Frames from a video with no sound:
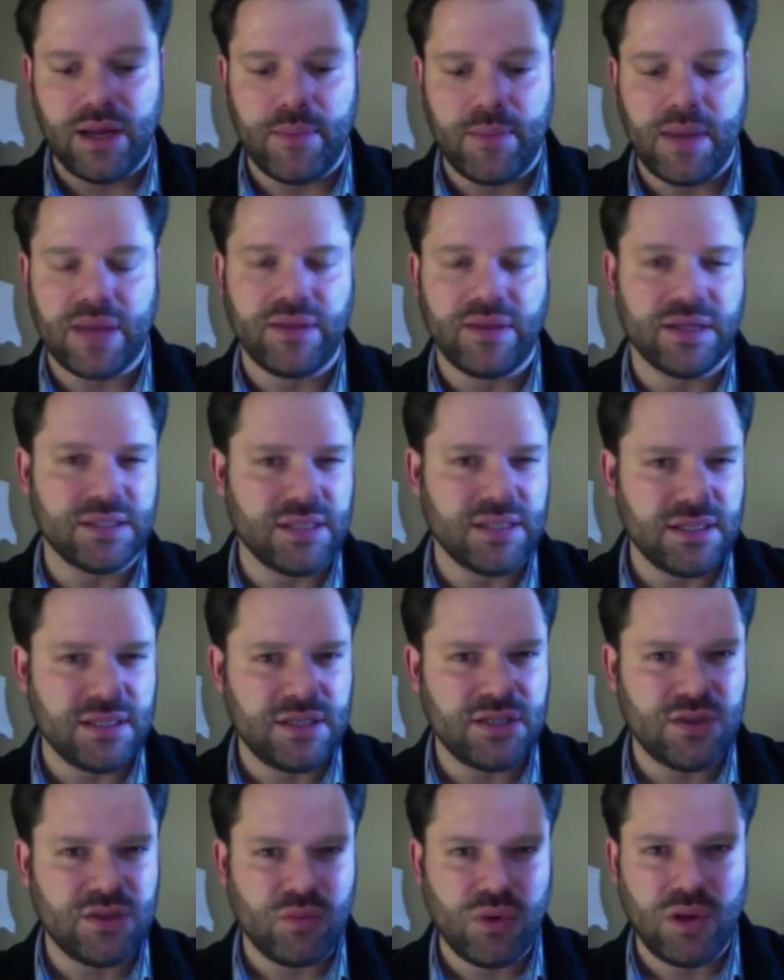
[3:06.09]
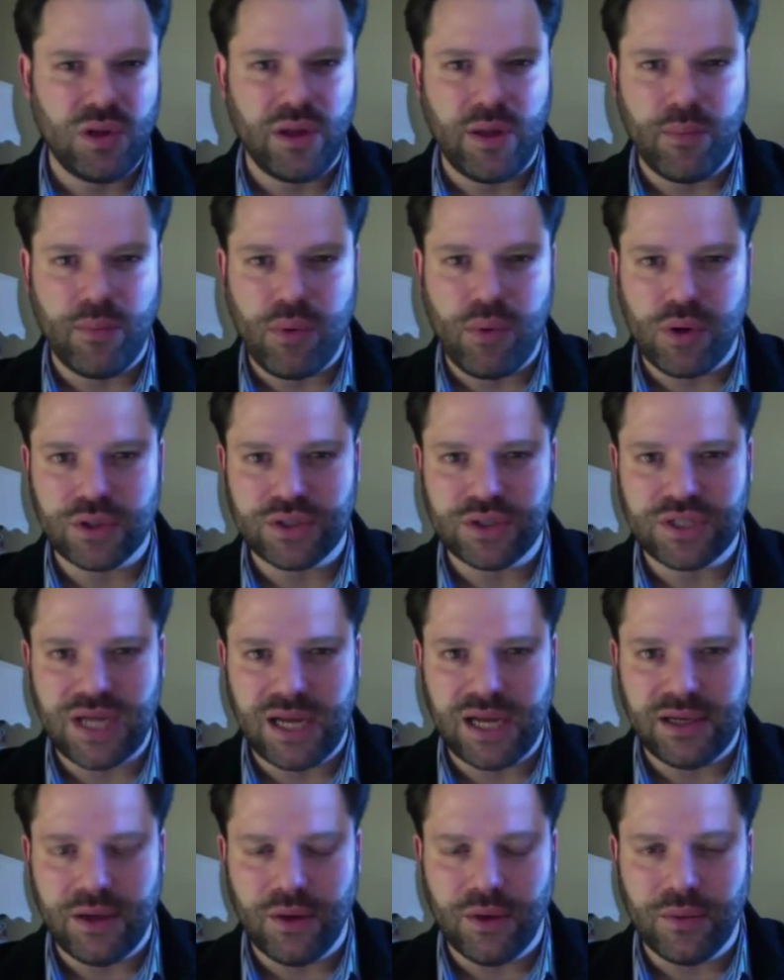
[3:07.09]
about this is a really important
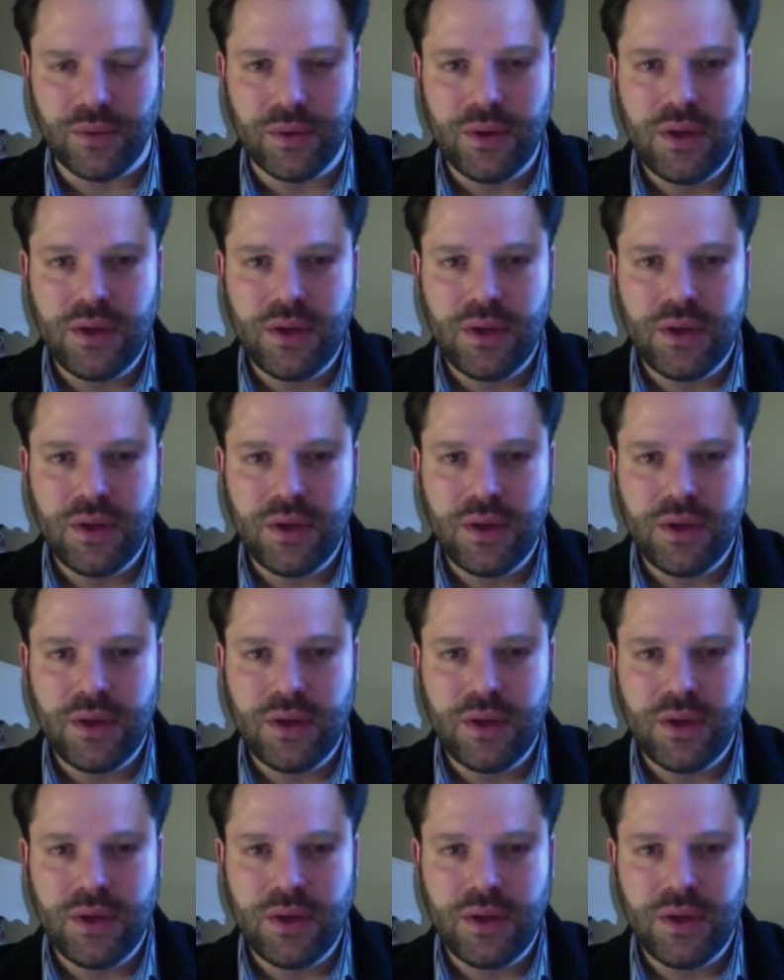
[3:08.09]
side note.